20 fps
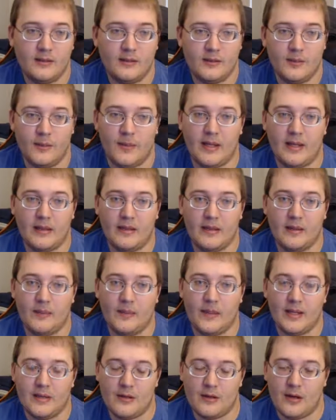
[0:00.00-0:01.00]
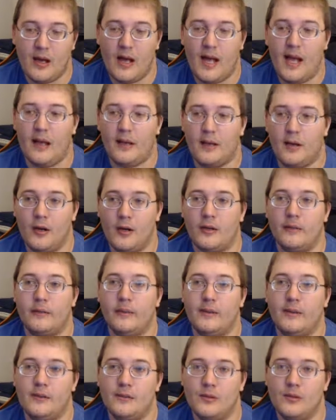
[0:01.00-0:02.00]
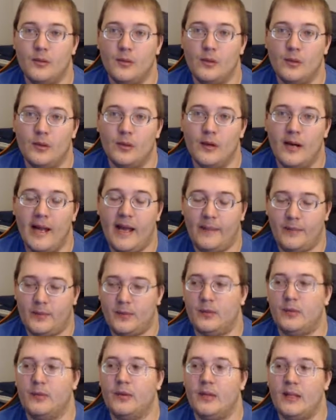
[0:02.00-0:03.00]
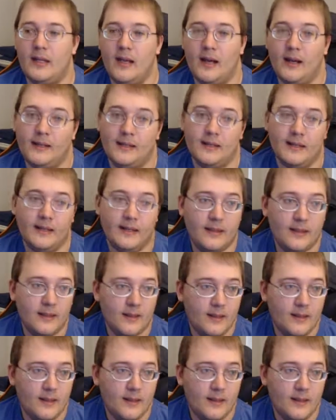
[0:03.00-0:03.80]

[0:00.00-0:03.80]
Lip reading: to make them either hot garbage or absolutely godly?